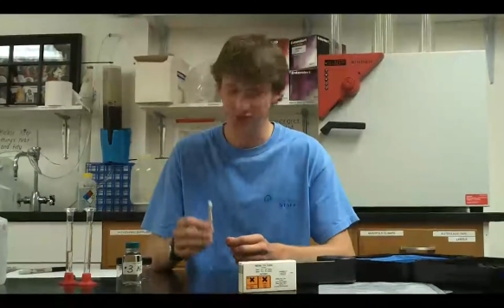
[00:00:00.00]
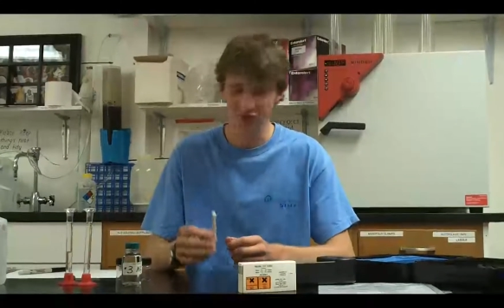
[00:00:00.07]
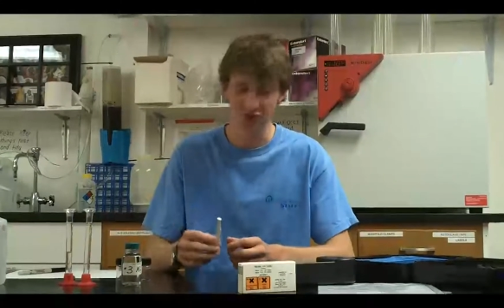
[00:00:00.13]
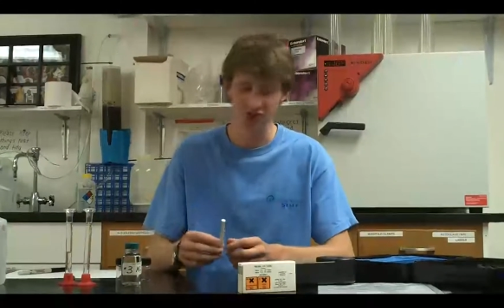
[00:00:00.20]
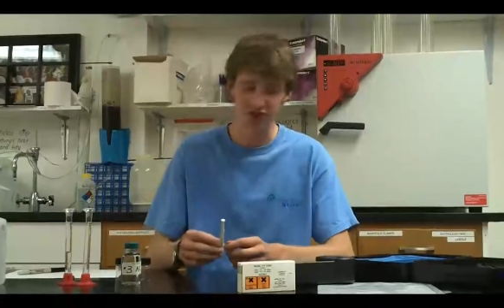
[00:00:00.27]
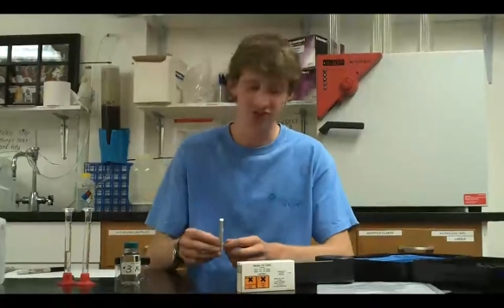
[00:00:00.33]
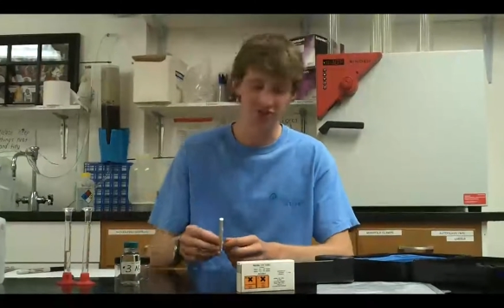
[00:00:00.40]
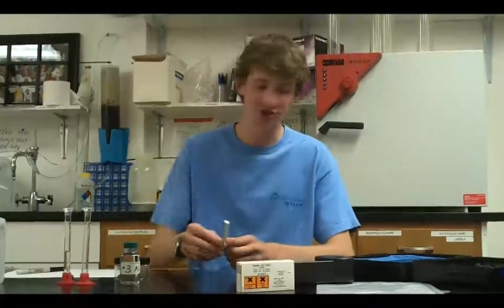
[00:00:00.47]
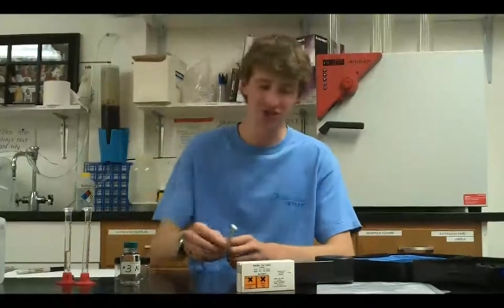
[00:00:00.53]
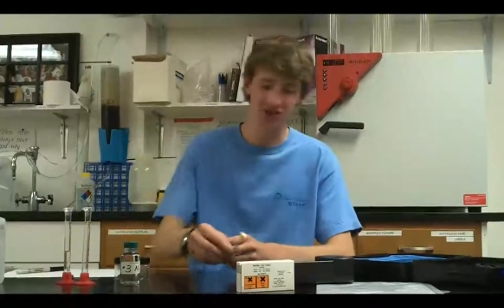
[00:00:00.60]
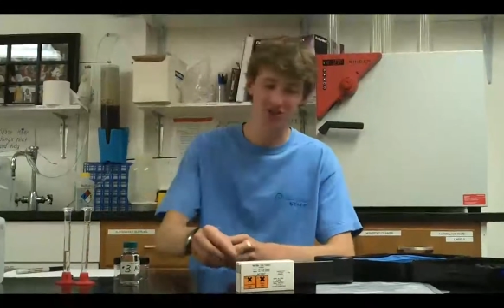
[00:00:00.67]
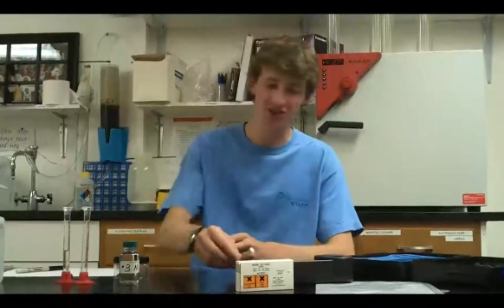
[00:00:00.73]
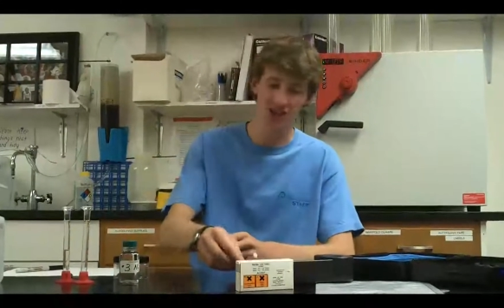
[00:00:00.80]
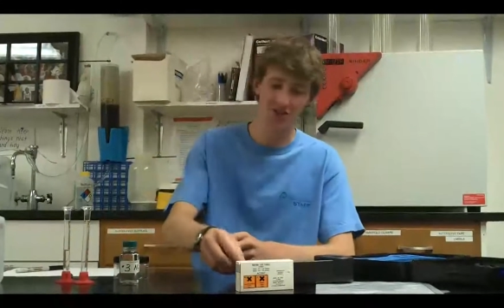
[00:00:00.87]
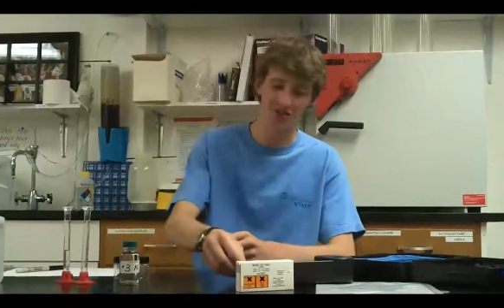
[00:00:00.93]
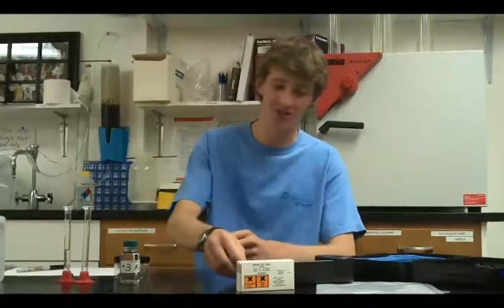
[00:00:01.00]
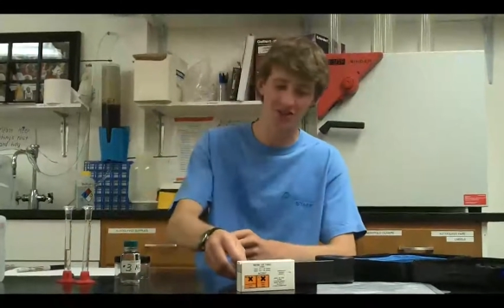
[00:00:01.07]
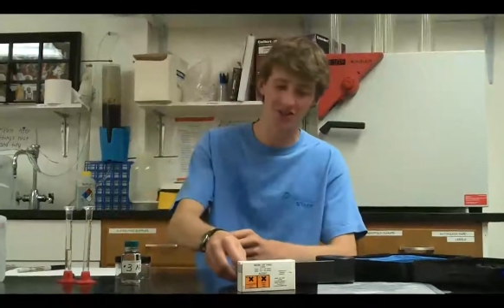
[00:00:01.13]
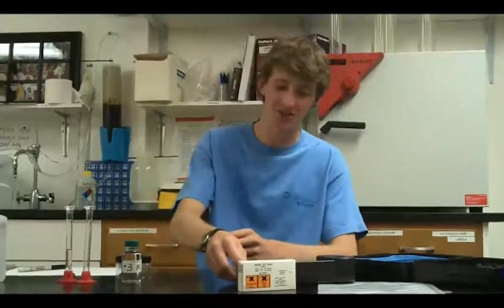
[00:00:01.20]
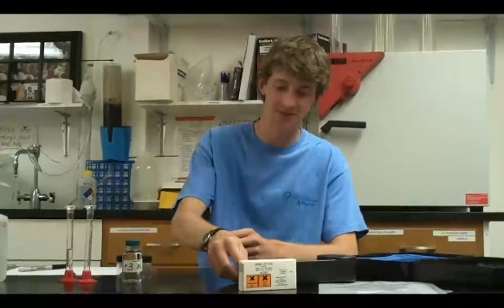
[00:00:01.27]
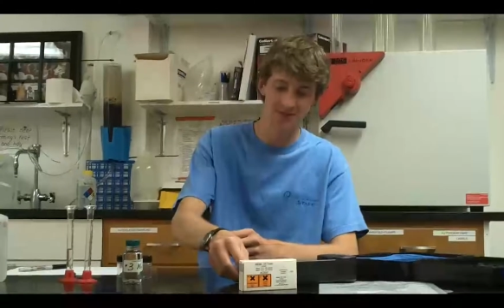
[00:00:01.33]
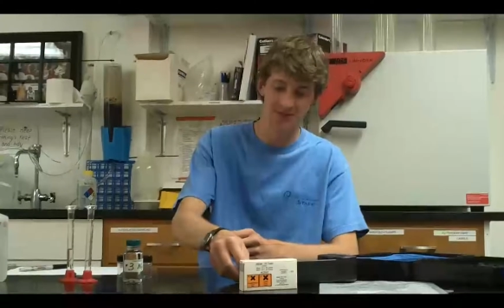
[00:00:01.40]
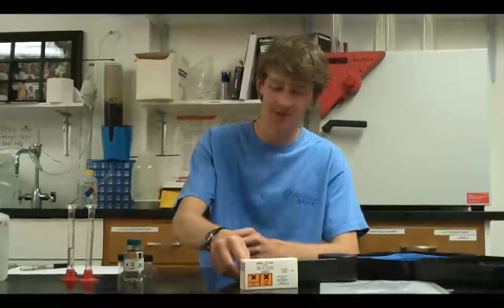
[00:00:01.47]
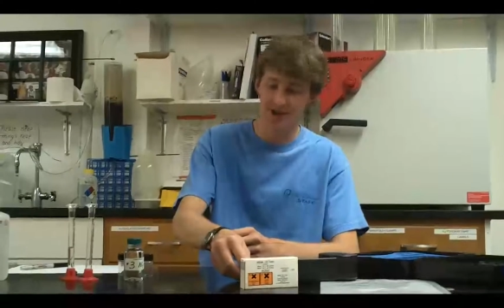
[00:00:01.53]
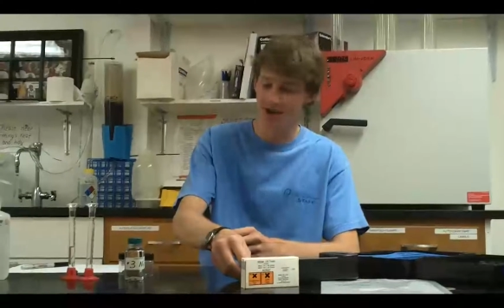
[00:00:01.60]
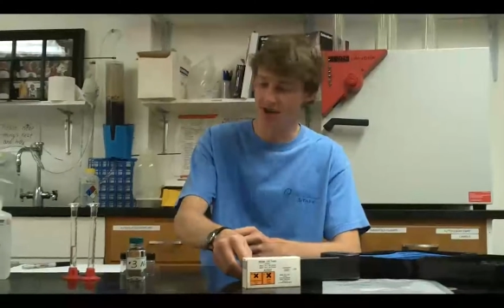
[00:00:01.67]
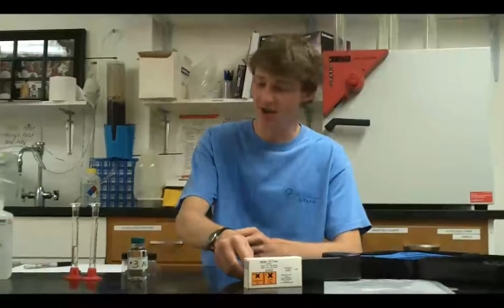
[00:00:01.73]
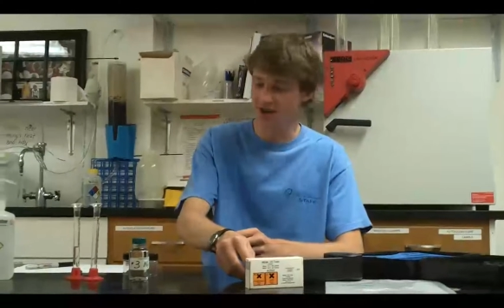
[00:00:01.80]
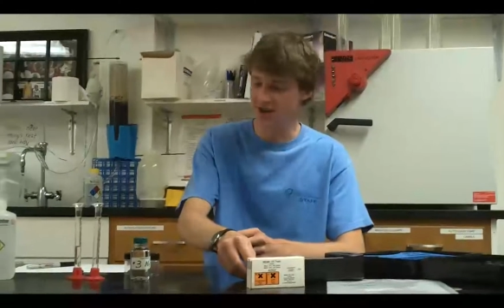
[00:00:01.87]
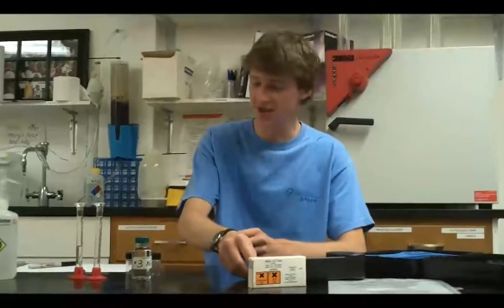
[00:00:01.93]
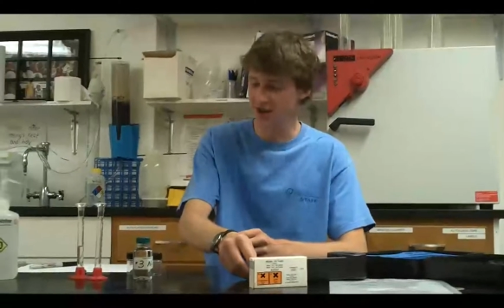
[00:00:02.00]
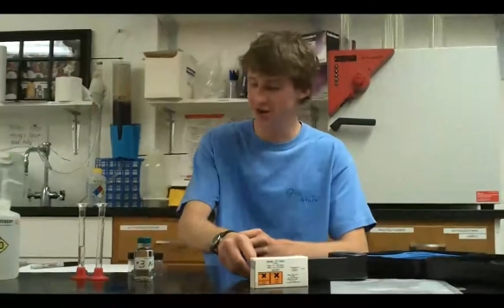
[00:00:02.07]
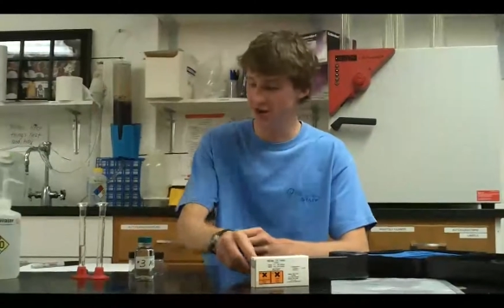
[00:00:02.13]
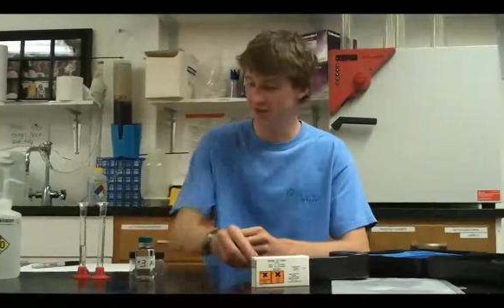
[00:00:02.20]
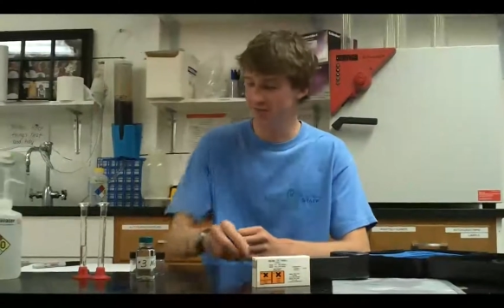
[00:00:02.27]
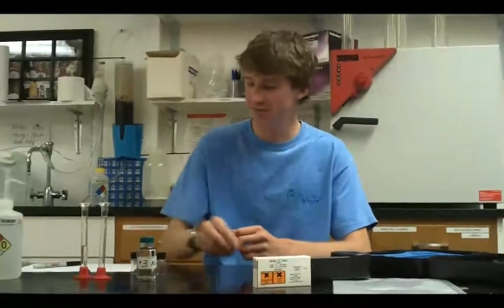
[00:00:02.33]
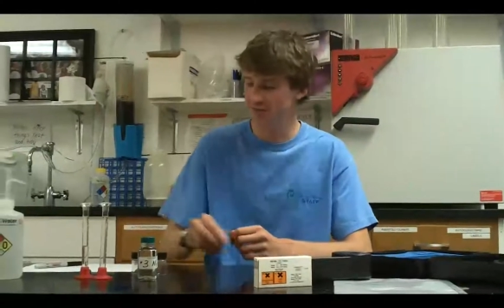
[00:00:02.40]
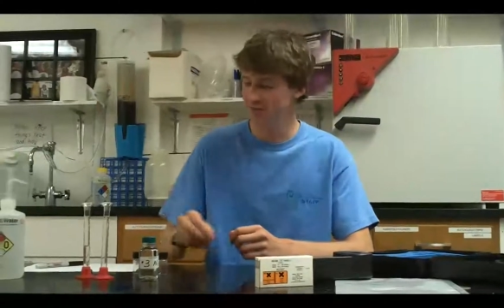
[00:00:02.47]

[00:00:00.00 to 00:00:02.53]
crush the tablets. Also,